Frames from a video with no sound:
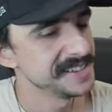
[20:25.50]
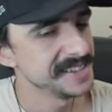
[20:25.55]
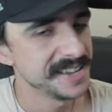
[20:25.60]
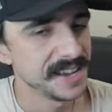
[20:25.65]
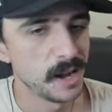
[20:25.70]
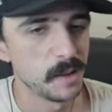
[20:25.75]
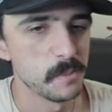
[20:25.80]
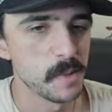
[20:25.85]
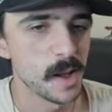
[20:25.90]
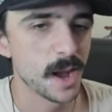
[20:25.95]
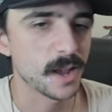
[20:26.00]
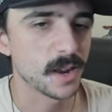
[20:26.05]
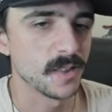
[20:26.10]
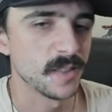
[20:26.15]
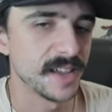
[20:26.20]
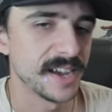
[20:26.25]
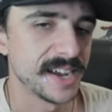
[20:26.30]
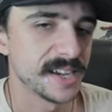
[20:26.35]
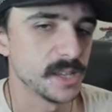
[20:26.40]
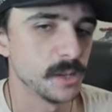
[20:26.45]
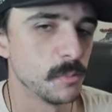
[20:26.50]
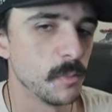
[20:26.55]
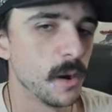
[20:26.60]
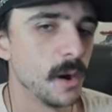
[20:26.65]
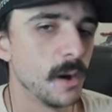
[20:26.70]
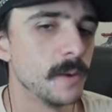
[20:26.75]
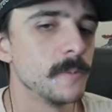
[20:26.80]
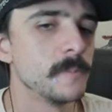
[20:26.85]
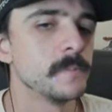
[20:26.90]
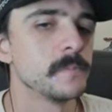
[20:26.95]
I'm not gonna lie to you,
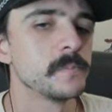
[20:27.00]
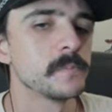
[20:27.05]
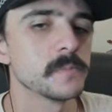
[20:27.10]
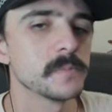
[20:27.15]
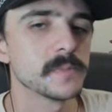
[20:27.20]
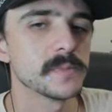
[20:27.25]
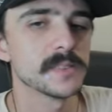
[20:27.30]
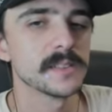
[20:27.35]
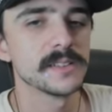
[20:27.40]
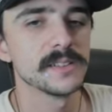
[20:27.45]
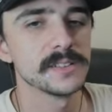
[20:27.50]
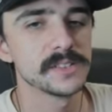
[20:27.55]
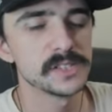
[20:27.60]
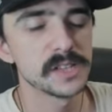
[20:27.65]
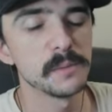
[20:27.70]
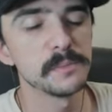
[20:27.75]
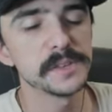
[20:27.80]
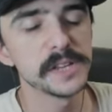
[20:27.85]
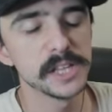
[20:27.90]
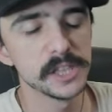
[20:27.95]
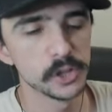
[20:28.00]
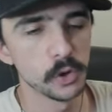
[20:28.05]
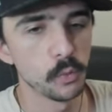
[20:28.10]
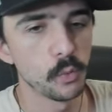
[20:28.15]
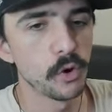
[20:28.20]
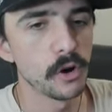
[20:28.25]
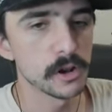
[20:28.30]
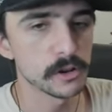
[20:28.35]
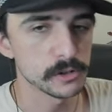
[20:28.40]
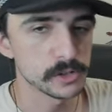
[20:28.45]
bro. Something in the
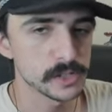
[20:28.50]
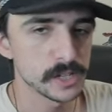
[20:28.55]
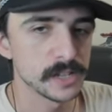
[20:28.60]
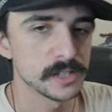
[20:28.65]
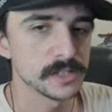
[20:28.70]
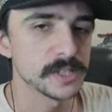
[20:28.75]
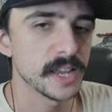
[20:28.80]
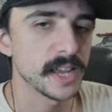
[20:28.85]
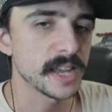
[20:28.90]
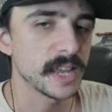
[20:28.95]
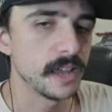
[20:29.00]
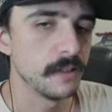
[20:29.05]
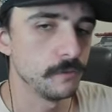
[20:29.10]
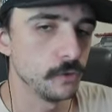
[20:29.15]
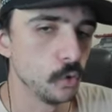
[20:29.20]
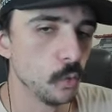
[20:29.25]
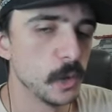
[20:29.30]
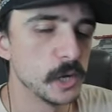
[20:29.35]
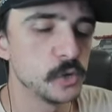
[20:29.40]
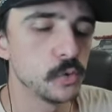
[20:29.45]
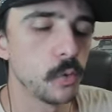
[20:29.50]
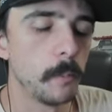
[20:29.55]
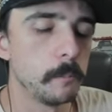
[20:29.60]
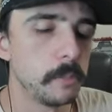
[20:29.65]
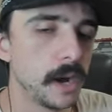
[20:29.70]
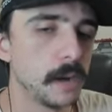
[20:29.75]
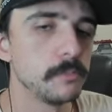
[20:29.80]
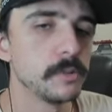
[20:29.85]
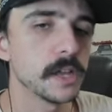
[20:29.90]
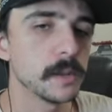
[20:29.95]
water sounds like if you went to a
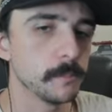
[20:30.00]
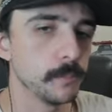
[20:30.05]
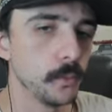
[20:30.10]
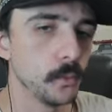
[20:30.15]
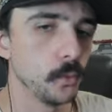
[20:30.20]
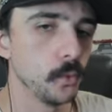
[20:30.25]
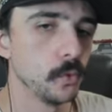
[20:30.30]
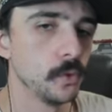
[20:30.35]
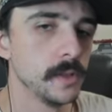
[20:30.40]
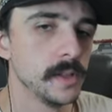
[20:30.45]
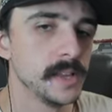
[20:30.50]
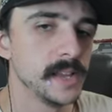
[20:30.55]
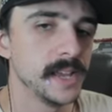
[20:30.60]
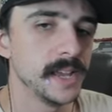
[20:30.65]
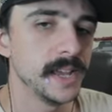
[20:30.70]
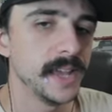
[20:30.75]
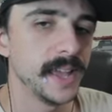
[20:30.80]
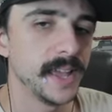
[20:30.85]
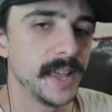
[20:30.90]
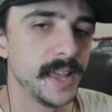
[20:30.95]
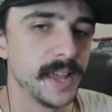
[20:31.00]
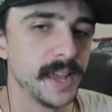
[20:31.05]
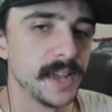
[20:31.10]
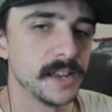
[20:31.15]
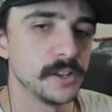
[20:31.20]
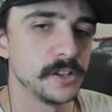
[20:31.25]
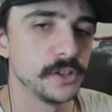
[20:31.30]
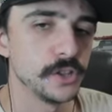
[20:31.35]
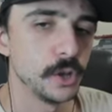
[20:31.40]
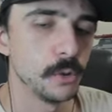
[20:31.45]
public pool
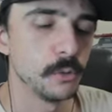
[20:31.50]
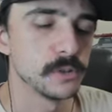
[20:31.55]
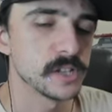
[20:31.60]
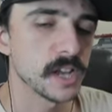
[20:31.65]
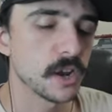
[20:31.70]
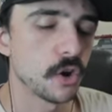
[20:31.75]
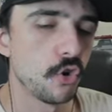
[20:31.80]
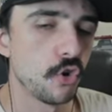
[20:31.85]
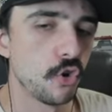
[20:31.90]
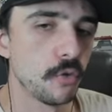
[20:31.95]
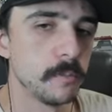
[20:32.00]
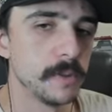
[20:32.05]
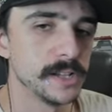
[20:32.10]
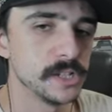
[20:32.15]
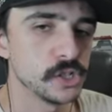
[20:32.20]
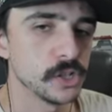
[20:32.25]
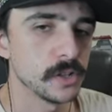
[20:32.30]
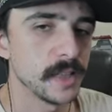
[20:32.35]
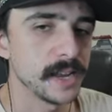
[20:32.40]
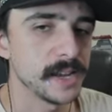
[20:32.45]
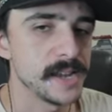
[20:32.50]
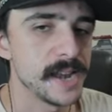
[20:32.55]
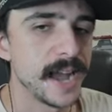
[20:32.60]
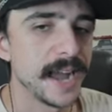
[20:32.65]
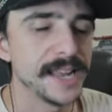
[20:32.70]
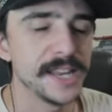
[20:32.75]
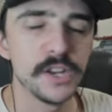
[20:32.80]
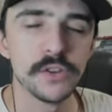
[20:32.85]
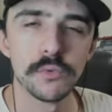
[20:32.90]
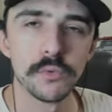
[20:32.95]
and there was like a whole bunch of like
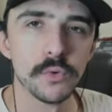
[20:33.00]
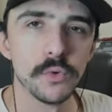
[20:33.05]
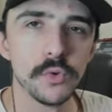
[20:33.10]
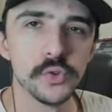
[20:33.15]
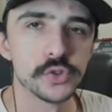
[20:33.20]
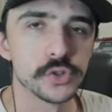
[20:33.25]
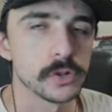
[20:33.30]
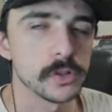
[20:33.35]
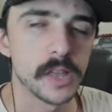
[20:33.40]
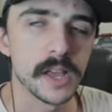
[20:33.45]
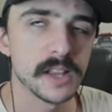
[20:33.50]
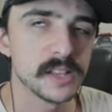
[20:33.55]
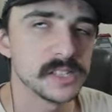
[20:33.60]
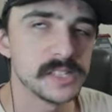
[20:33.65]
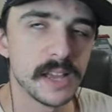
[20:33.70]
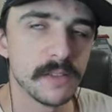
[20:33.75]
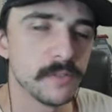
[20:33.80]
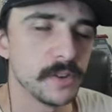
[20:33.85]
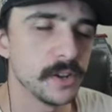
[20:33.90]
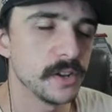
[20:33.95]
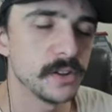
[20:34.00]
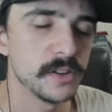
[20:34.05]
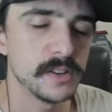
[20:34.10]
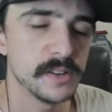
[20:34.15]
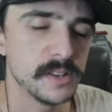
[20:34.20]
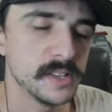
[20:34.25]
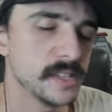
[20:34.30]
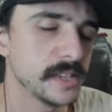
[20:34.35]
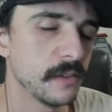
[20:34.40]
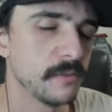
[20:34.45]
nine year olds or like seven
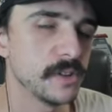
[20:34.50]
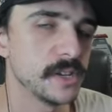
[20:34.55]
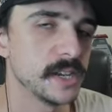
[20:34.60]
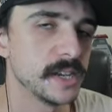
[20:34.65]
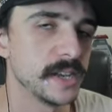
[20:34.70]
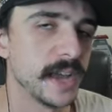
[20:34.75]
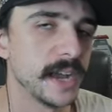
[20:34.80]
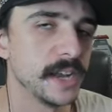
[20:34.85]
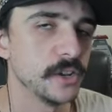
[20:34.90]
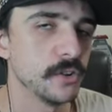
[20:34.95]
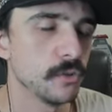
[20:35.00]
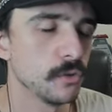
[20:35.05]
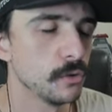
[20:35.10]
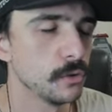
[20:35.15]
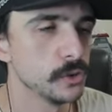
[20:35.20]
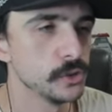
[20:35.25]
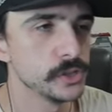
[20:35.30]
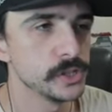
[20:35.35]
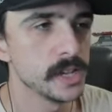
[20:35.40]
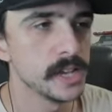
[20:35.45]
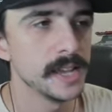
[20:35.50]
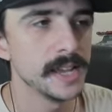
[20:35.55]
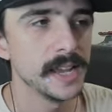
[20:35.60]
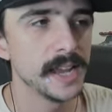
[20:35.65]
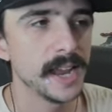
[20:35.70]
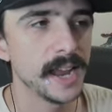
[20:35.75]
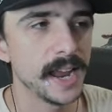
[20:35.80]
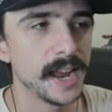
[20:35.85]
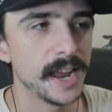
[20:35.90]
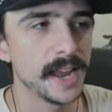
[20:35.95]
to seven to nine year olds
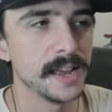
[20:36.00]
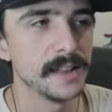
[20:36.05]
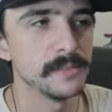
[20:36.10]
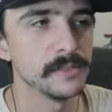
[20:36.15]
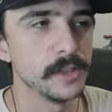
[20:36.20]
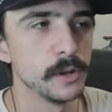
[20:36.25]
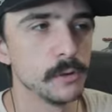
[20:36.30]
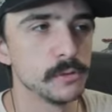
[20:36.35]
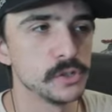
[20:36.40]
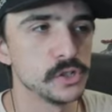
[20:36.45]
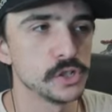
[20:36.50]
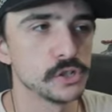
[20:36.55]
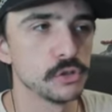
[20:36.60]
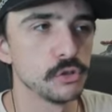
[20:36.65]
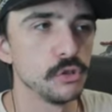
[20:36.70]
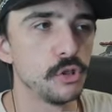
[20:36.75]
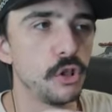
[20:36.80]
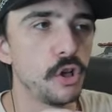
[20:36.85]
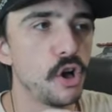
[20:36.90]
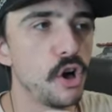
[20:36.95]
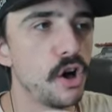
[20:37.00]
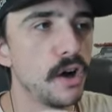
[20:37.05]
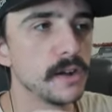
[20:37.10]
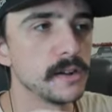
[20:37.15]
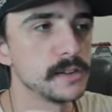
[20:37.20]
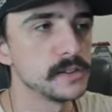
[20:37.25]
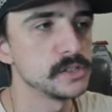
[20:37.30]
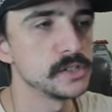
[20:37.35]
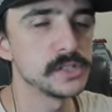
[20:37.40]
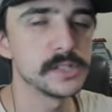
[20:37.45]
and there was just
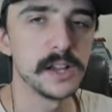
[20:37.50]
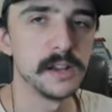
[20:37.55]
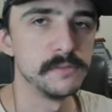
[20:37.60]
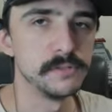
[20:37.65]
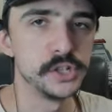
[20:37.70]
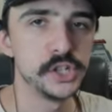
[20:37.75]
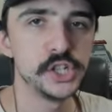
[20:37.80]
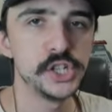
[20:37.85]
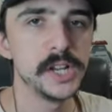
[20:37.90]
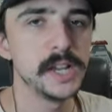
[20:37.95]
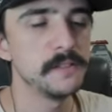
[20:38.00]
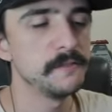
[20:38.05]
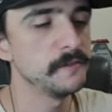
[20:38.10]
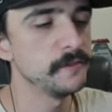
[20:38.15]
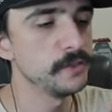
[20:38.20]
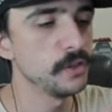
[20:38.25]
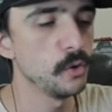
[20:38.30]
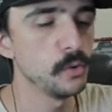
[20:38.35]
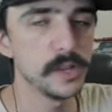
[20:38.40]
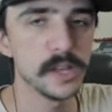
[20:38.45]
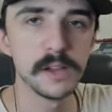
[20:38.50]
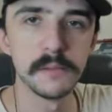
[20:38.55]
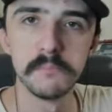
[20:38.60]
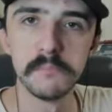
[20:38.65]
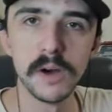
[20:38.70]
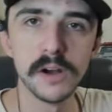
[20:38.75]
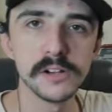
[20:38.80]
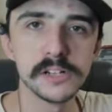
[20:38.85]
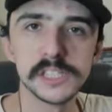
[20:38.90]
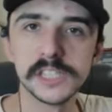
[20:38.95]
logs of shit floating
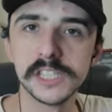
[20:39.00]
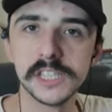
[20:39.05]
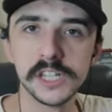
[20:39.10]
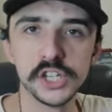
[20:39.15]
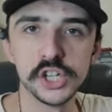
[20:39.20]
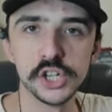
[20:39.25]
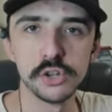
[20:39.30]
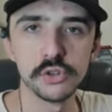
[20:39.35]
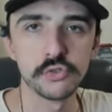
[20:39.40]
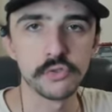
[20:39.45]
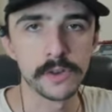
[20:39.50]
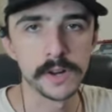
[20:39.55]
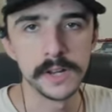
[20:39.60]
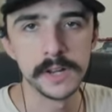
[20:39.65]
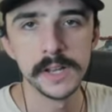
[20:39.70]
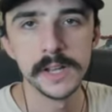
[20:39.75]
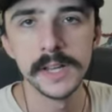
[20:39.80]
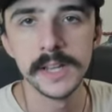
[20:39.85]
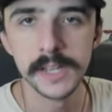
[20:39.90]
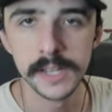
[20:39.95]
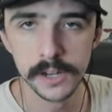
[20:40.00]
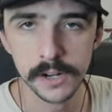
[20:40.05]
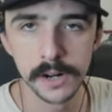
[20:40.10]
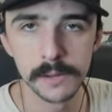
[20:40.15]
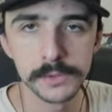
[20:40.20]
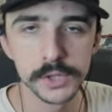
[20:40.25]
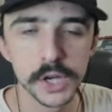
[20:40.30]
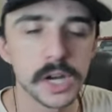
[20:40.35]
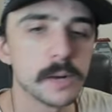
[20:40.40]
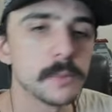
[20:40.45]
amongst the children. You know what
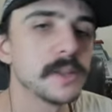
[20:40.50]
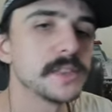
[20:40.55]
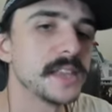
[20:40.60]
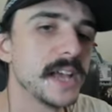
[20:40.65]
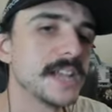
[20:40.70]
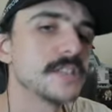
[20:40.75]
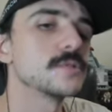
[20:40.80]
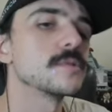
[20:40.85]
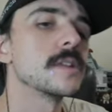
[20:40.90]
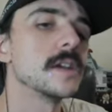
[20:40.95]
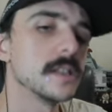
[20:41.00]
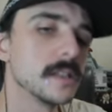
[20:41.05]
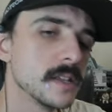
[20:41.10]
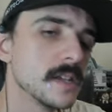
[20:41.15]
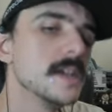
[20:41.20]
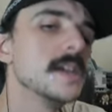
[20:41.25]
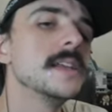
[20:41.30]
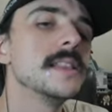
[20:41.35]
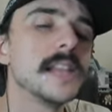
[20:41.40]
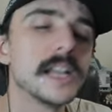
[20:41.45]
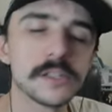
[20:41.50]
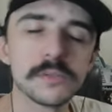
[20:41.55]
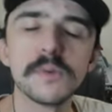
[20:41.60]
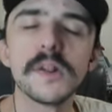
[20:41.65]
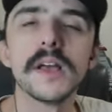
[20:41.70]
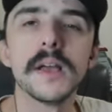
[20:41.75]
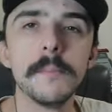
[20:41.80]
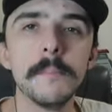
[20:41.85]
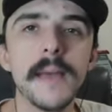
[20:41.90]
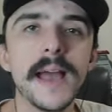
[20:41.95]
I'm talking about? That's what I that's what
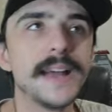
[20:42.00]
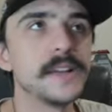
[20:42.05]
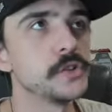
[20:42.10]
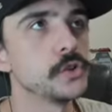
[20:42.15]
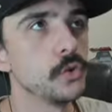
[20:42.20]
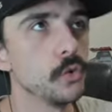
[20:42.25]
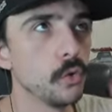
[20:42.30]
I imagine.